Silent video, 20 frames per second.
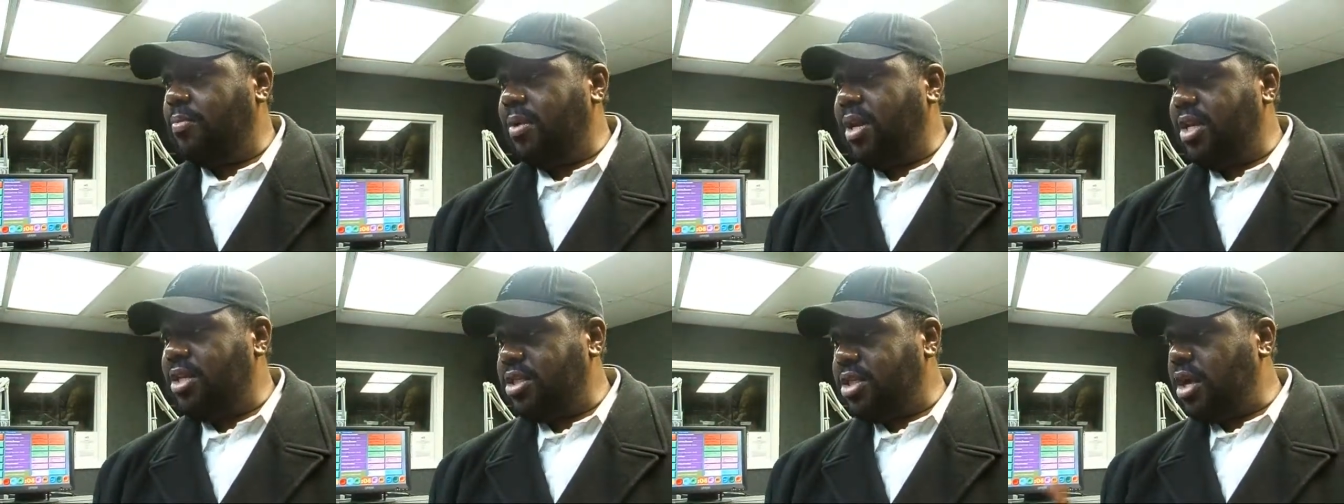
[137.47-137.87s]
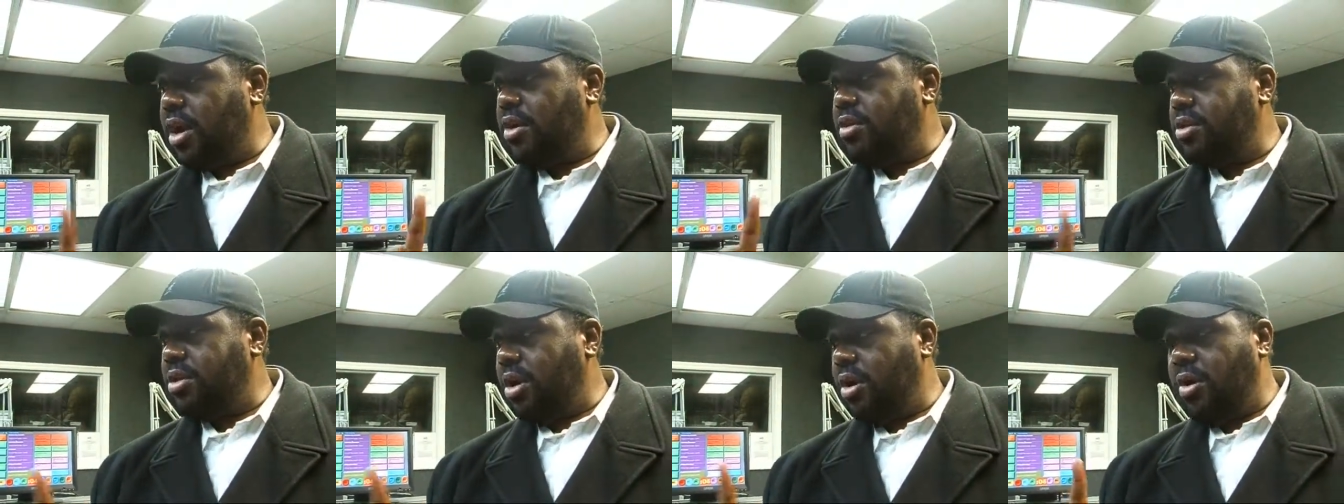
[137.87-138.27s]
It
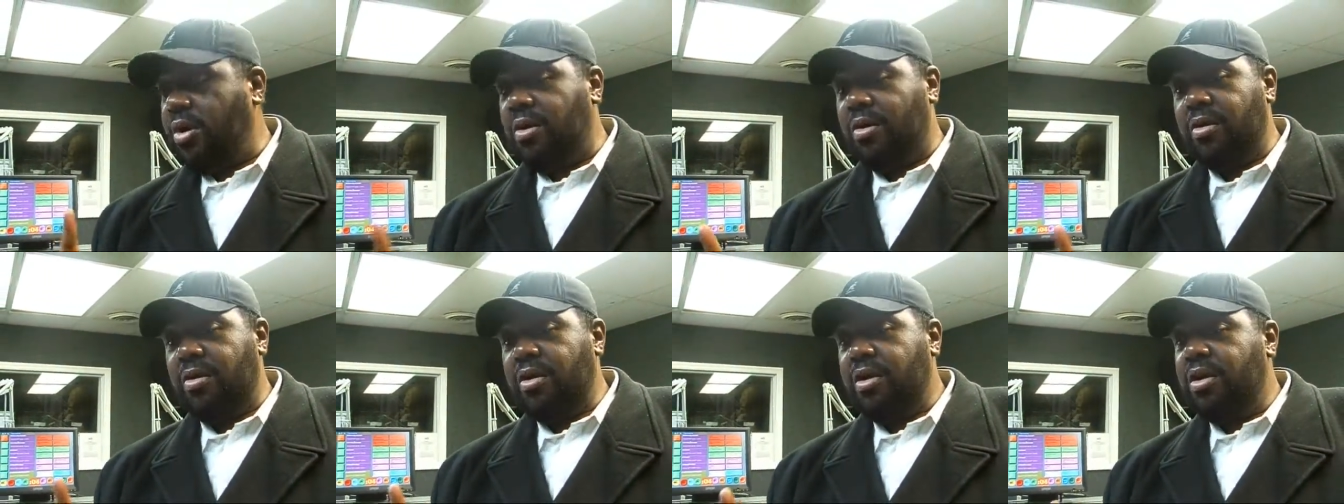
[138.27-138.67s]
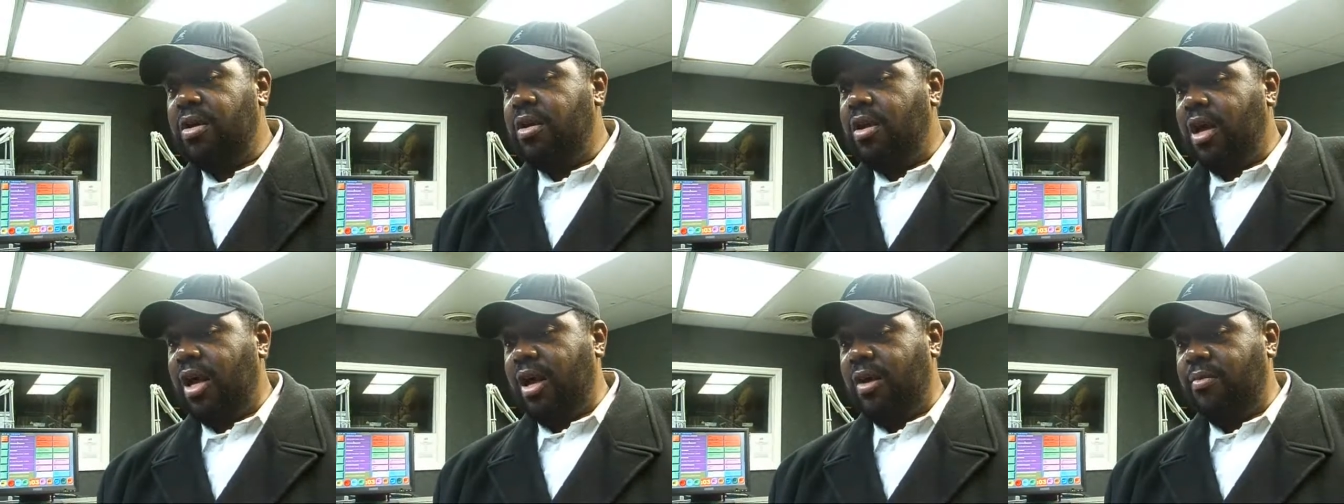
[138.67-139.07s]
starts all
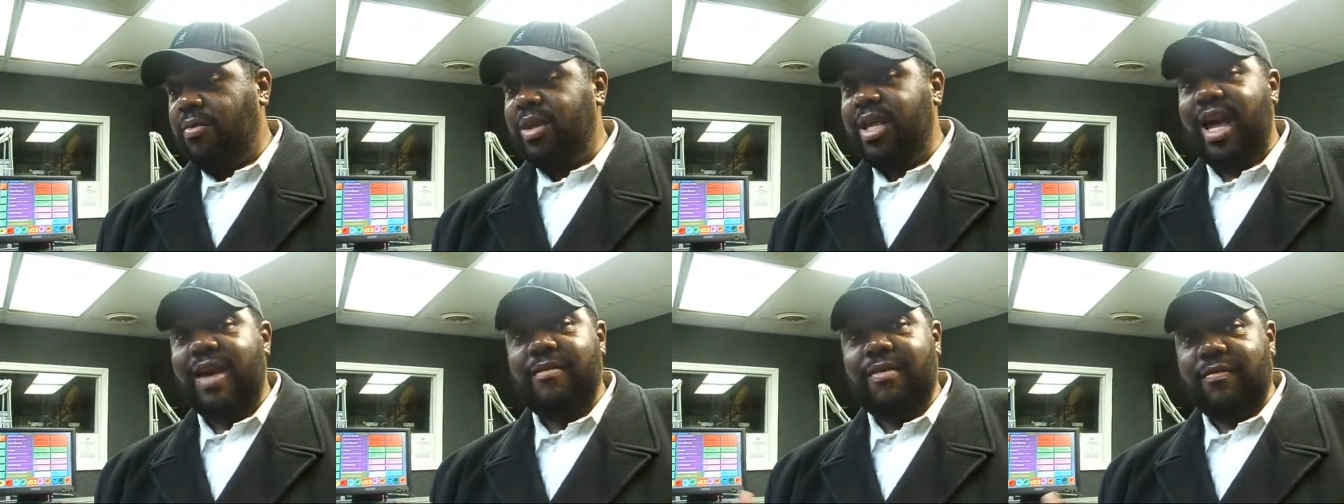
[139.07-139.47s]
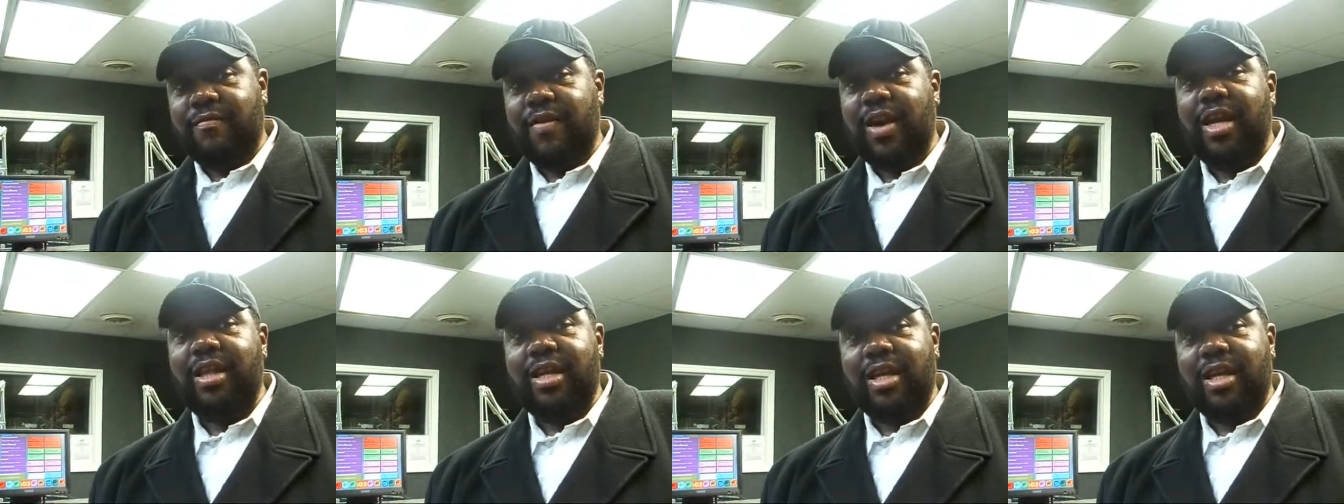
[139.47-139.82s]
uh, with having faith